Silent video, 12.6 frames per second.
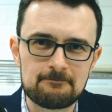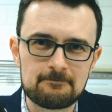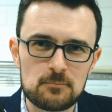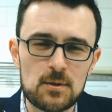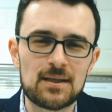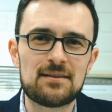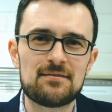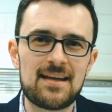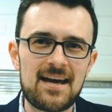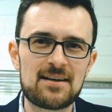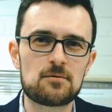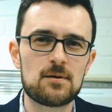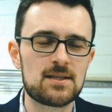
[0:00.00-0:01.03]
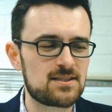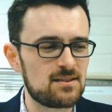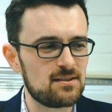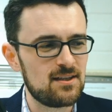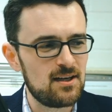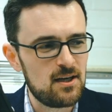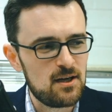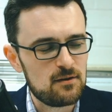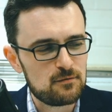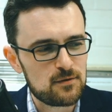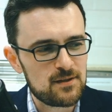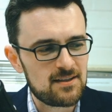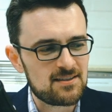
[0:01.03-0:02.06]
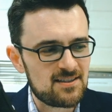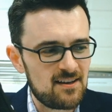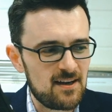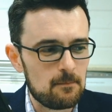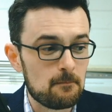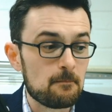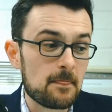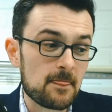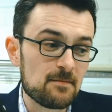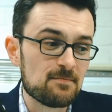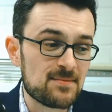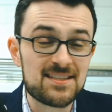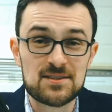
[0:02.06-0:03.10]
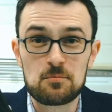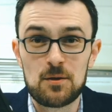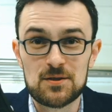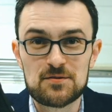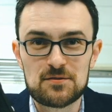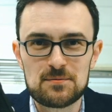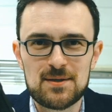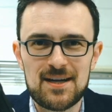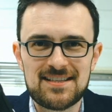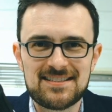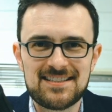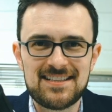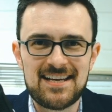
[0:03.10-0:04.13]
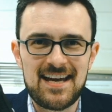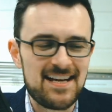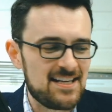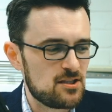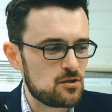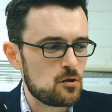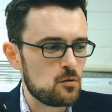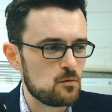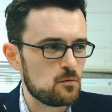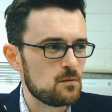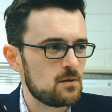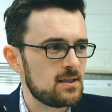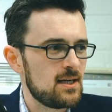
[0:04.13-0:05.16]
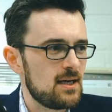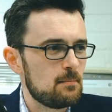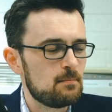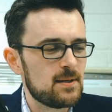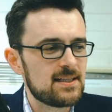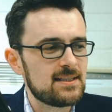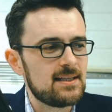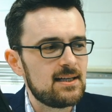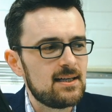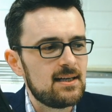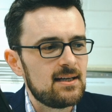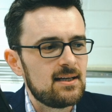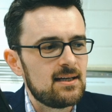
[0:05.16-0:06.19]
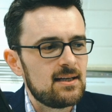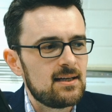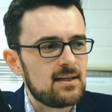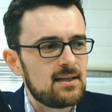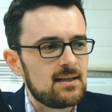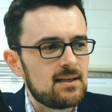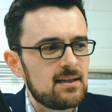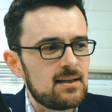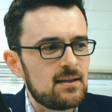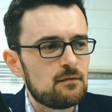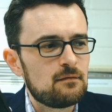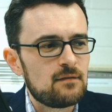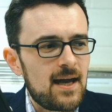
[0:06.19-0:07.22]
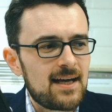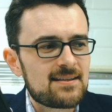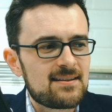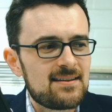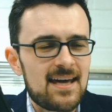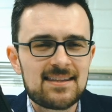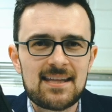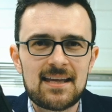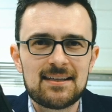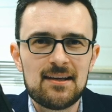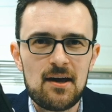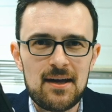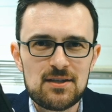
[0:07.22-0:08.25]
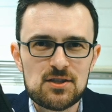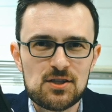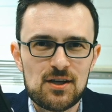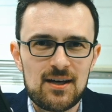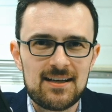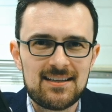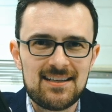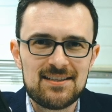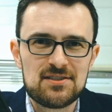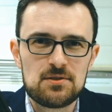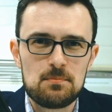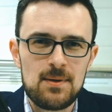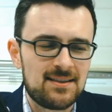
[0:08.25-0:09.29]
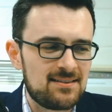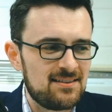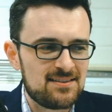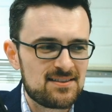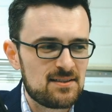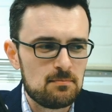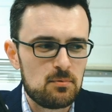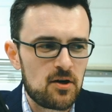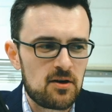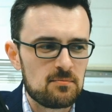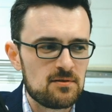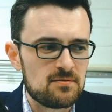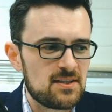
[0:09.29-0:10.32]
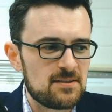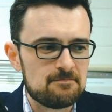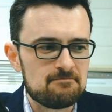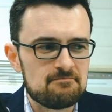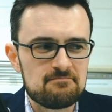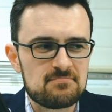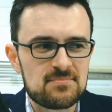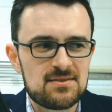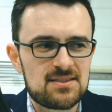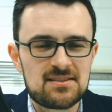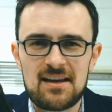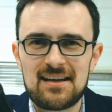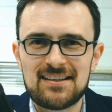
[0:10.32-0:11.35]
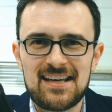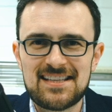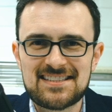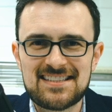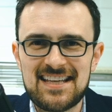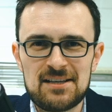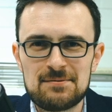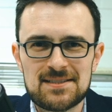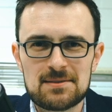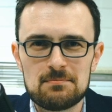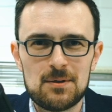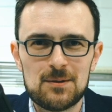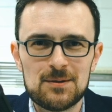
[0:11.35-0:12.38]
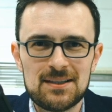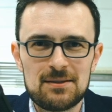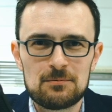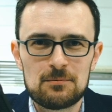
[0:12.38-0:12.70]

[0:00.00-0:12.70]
We're going to leave that question for another time. This was from 1982, but the fact that that line chart is depicted as the bottom of a stylized leg with some poorly